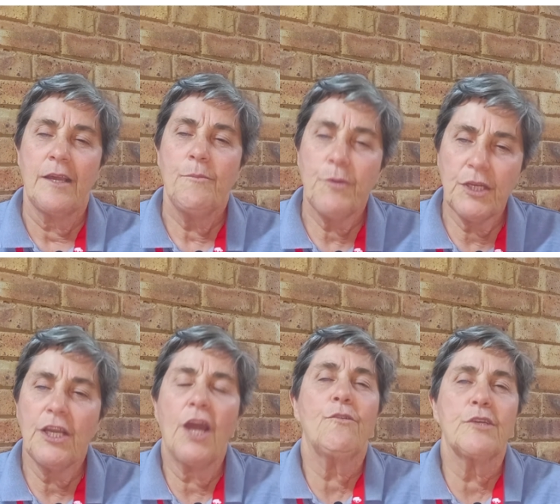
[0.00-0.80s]

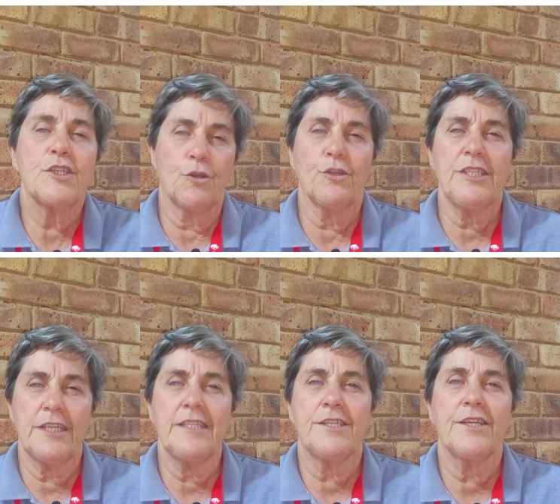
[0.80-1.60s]
putting our
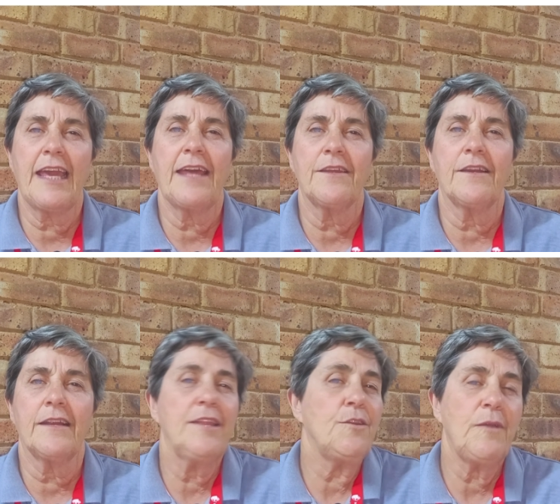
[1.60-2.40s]
resources together in